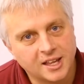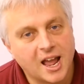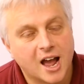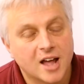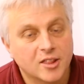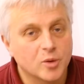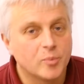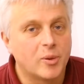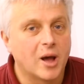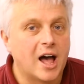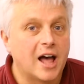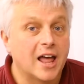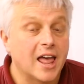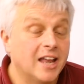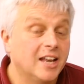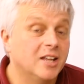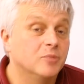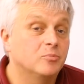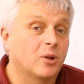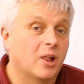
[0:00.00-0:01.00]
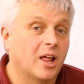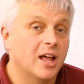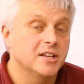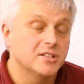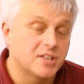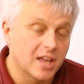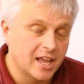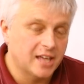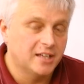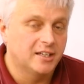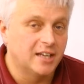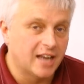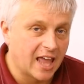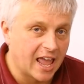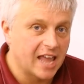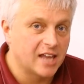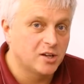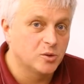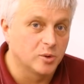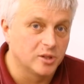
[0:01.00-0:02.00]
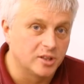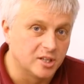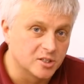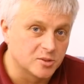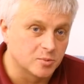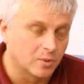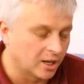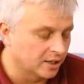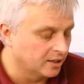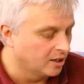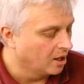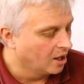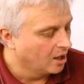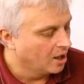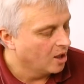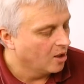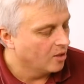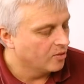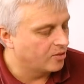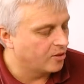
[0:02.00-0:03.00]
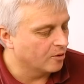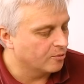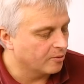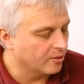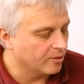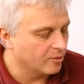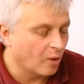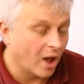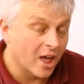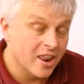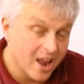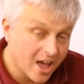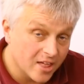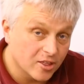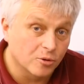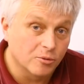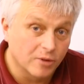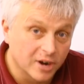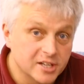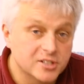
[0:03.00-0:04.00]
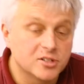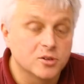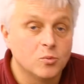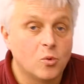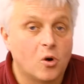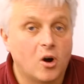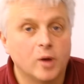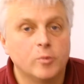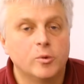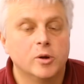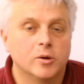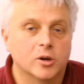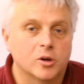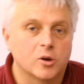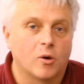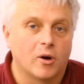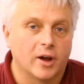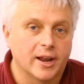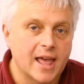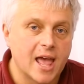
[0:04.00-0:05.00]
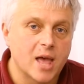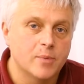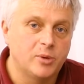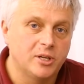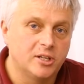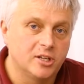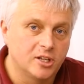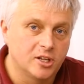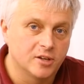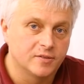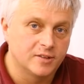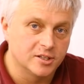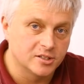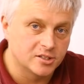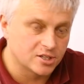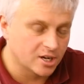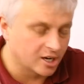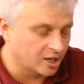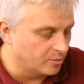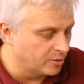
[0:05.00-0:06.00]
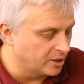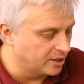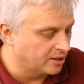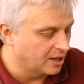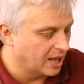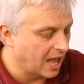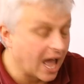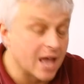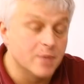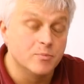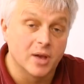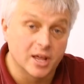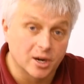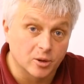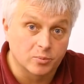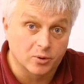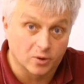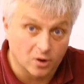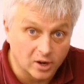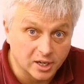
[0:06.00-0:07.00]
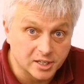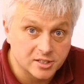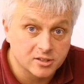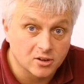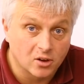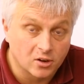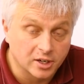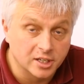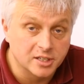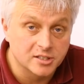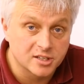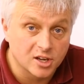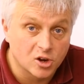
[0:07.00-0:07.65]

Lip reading: The other part, and it plays hand in hand with this one. Another reason why we were quite happy to give this gentleman a better price on his